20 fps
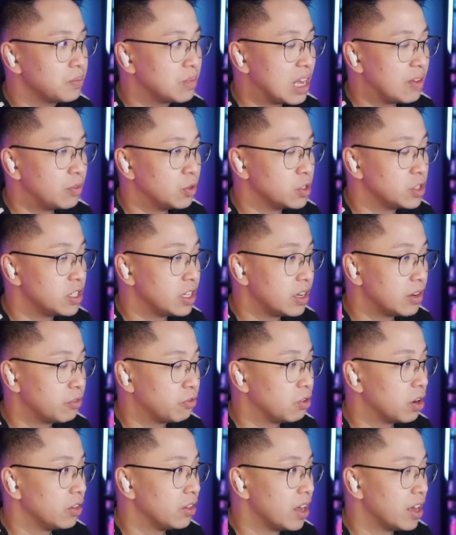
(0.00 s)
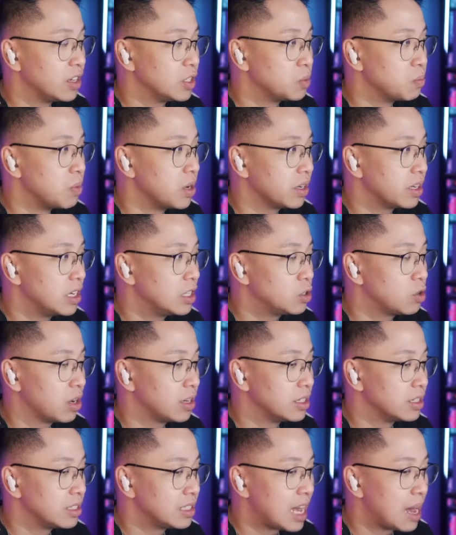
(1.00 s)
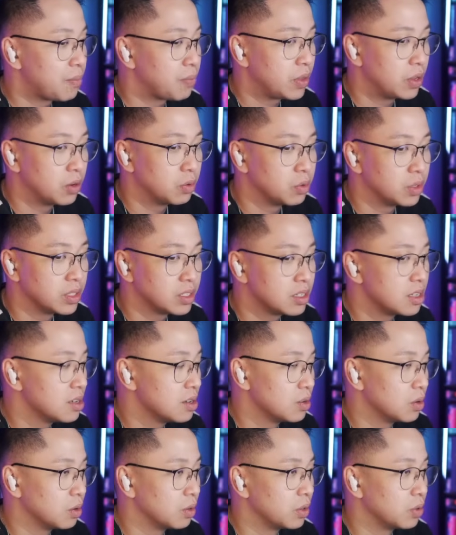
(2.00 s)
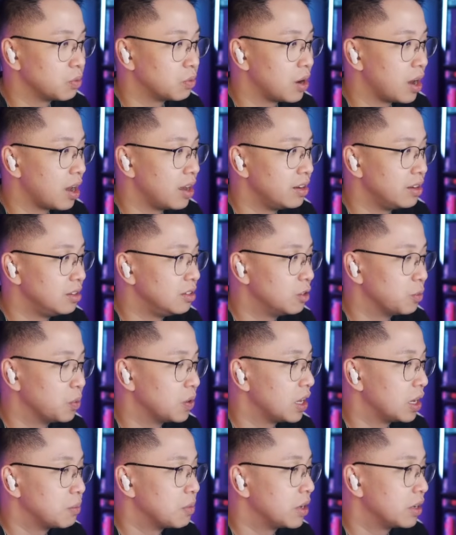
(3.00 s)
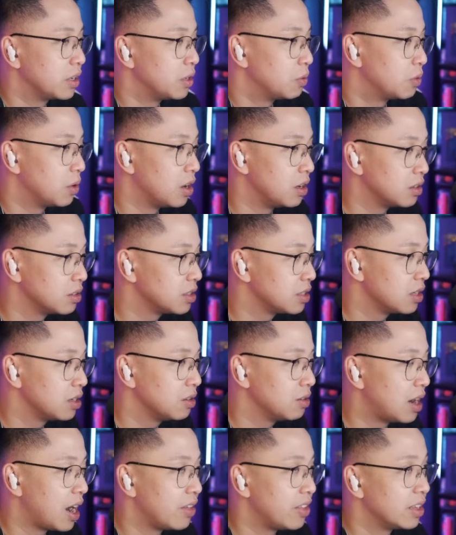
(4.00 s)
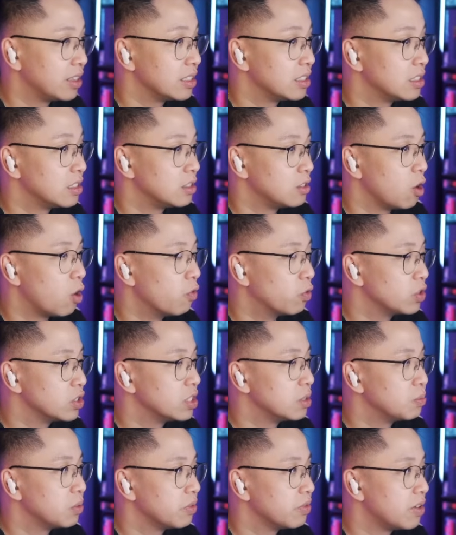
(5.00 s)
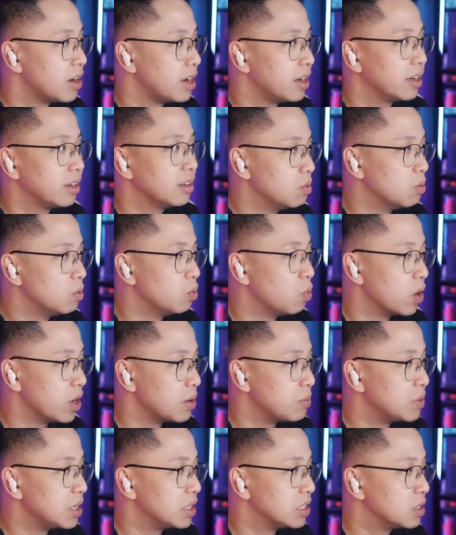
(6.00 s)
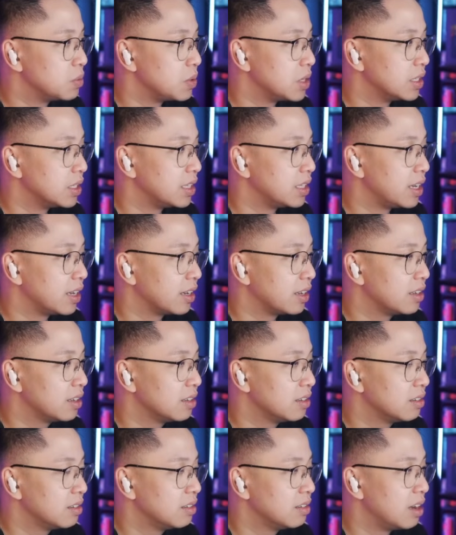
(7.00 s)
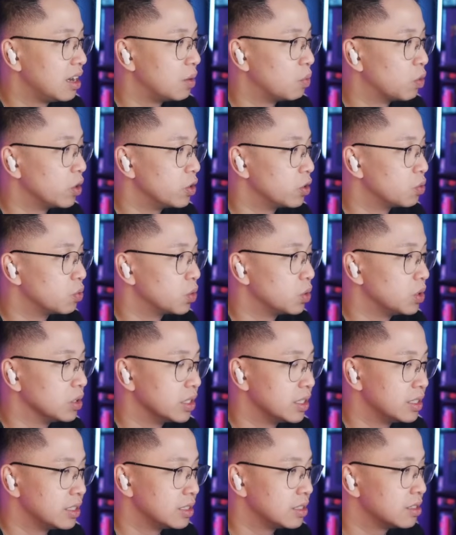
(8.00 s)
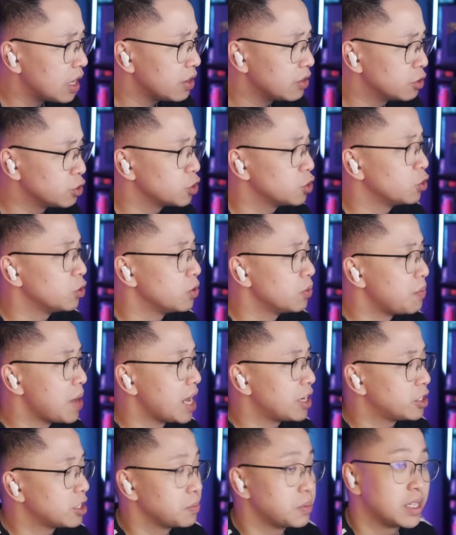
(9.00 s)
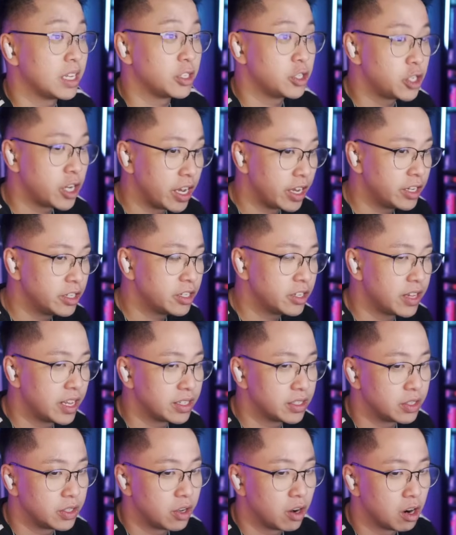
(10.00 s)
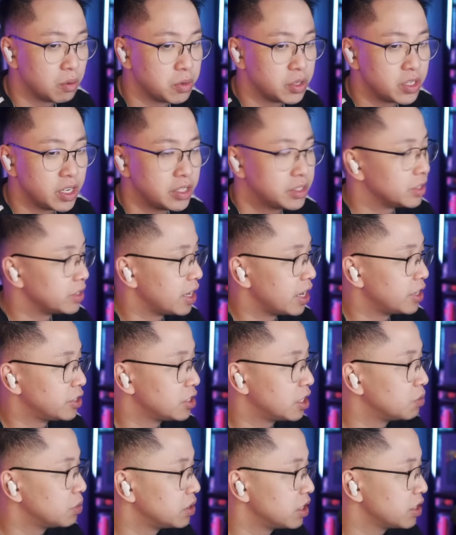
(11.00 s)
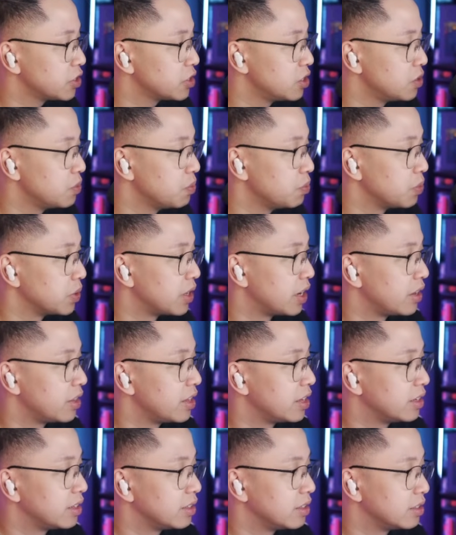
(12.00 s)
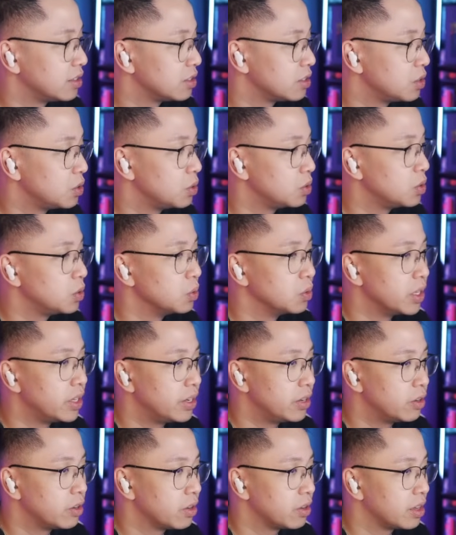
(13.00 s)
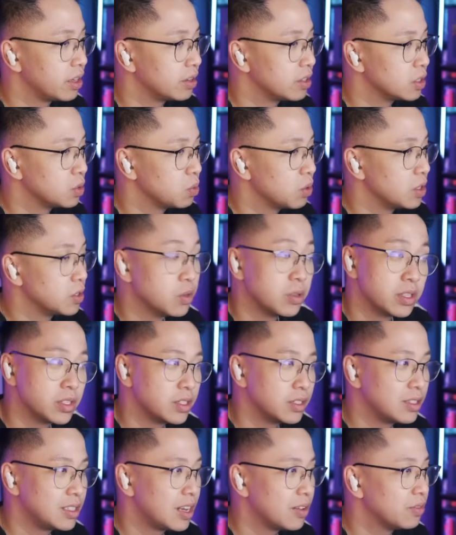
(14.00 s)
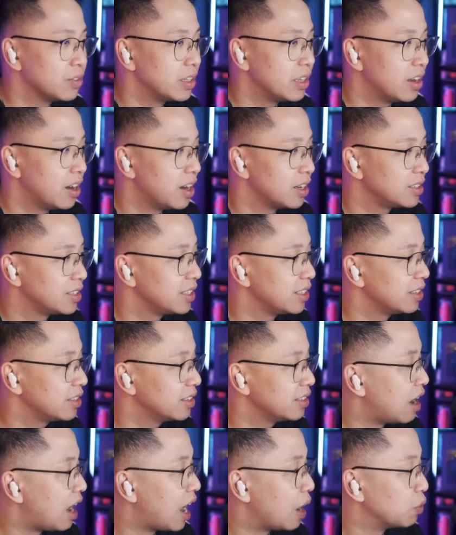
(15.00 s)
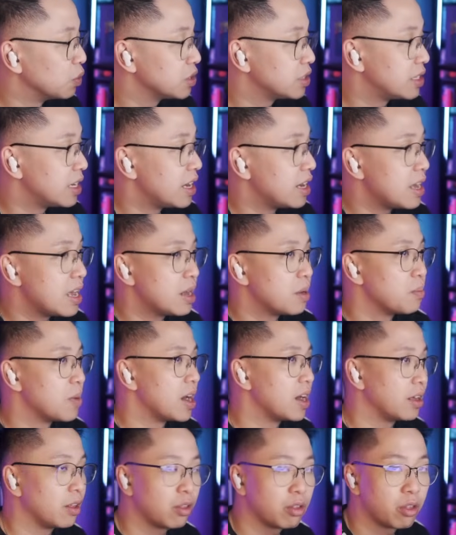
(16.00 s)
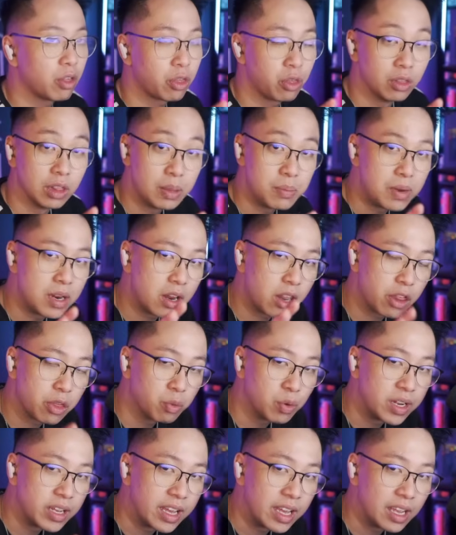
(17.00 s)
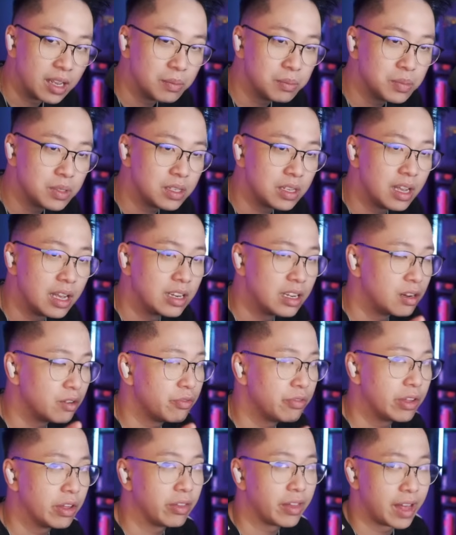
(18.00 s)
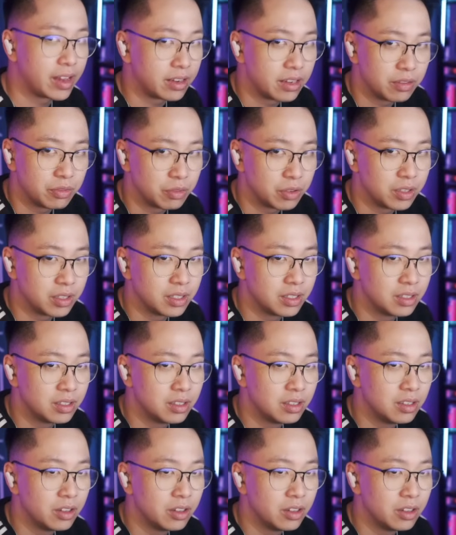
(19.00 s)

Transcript: If you're sitting frontline as Monkey trying to zap the Orisa or the Rhine, you're playing Monkey wrong. So I think this is oversimplifying what it means to be a tank and what your role is. There's certain matchups that change thanks to the armor change and the headshot reduction, but I think it's too linear to think this way. So this is definitely a hot take. I will say in my limited 3 games, it didn't feel that different.